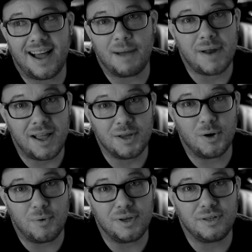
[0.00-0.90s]
I'm not
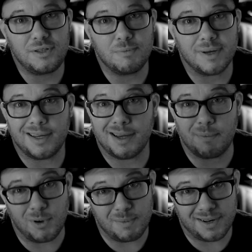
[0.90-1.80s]
going to my
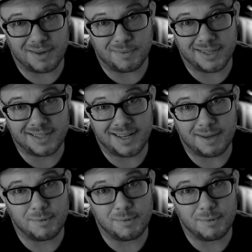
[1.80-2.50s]
appointment on Wednesday.